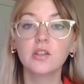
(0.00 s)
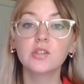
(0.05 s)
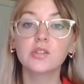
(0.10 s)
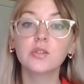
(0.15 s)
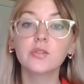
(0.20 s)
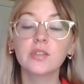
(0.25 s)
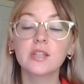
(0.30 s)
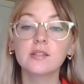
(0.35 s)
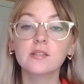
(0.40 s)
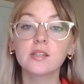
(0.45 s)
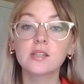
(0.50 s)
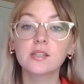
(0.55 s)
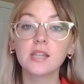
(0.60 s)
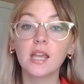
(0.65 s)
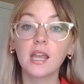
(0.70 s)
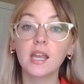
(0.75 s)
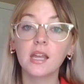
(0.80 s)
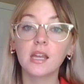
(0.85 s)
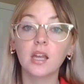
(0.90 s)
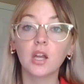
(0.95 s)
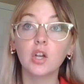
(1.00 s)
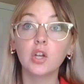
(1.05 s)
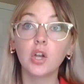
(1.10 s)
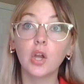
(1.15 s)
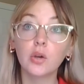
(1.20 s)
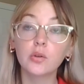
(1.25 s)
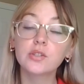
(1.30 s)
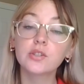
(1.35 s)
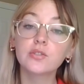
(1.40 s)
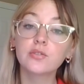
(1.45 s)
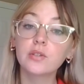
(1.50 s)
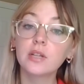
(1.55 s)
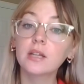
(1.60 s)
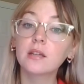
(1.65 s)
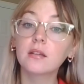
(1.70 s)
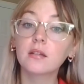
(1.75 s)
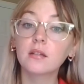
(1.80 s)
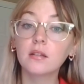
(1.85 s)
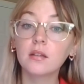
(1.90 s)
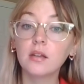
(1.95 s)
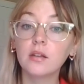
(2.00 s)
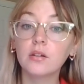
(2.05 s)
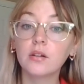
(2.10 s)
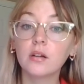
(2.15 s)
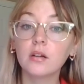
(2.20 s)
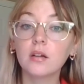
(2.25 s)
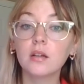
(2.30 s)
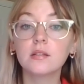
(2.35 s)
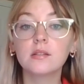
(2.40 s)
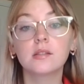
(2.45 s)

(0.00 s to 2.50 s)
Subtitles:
So this is a no streak cleaner.